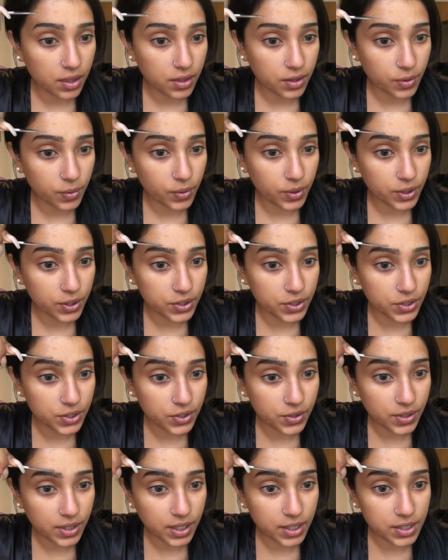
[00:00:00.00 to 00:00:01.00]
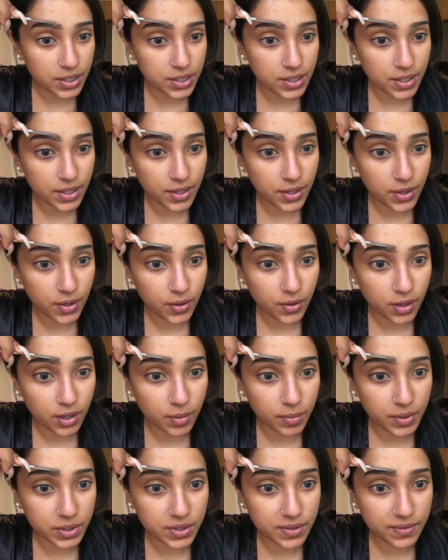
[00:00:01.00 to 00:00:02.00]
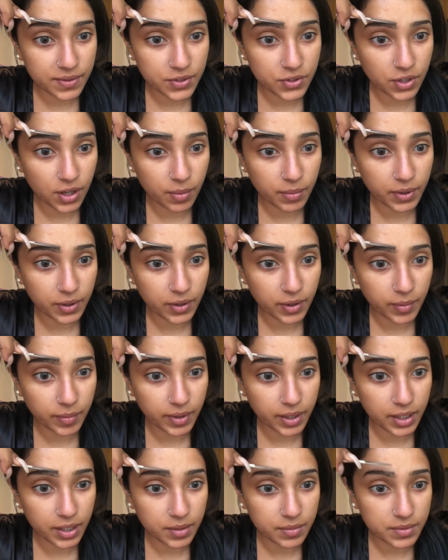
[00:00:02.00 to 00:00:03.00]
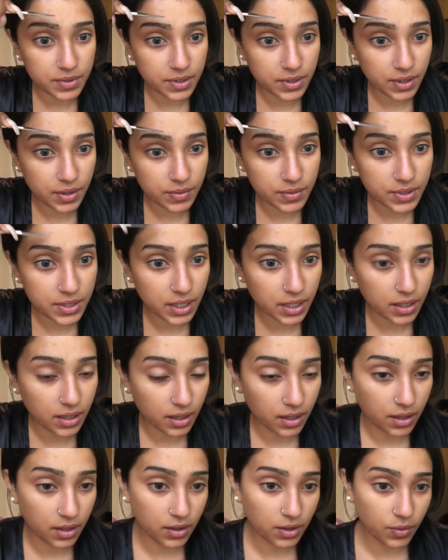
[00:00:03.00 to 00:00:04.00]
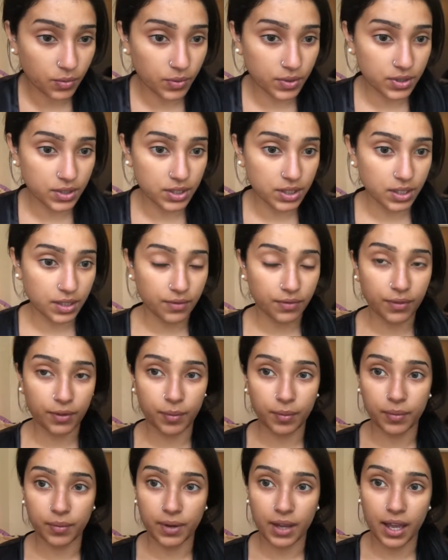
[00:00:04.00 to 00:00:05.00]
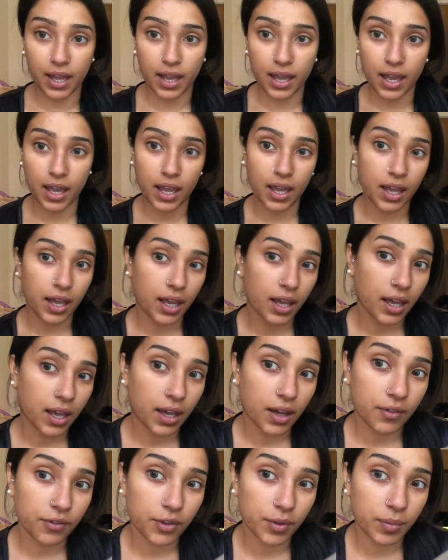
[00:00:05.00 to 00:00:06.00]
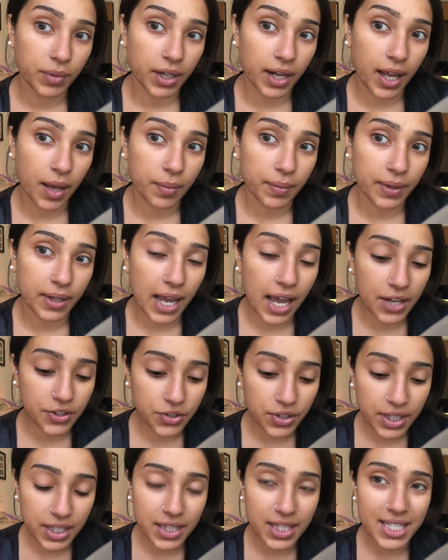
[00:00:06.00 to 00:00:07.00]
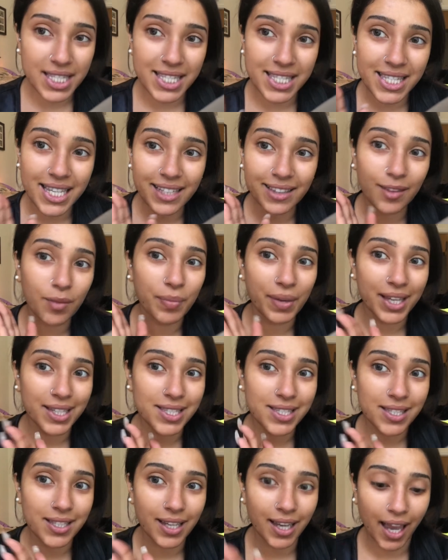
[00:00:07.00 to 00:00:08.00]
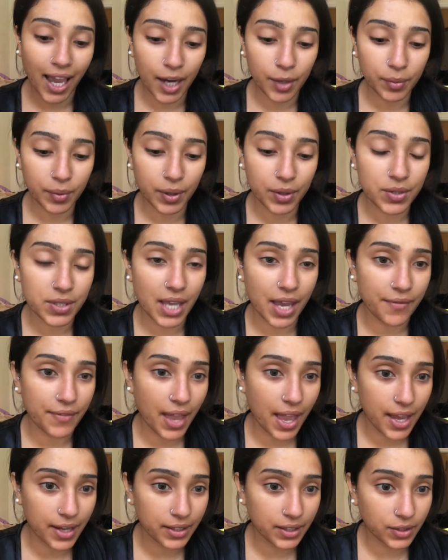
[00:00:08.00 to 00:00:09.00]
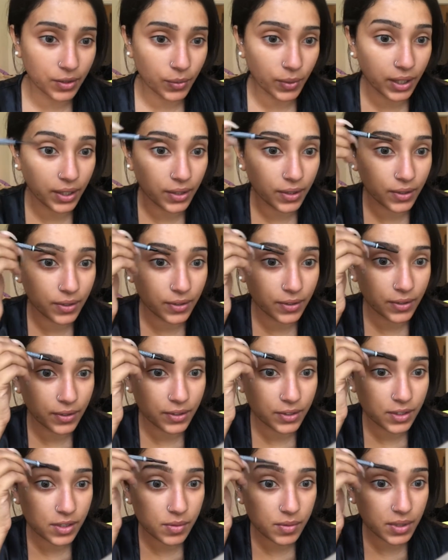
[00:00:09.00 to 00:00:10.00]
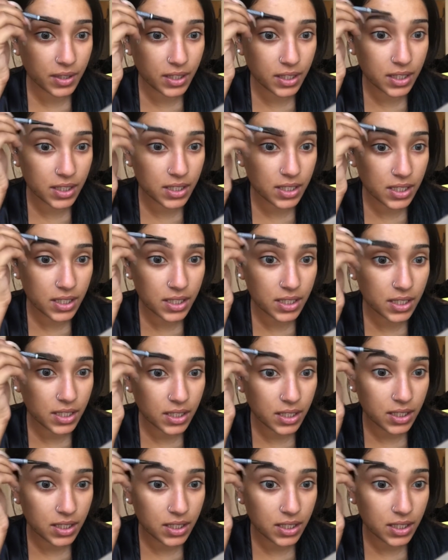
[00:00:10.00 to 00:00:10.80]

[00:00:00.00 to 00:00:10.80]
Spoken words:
The worst. You guys know how much of a drama queen I am, so it was like the worst thing for me to happen. Actually, this is like the best eyebrows I've had in a while, to be honest.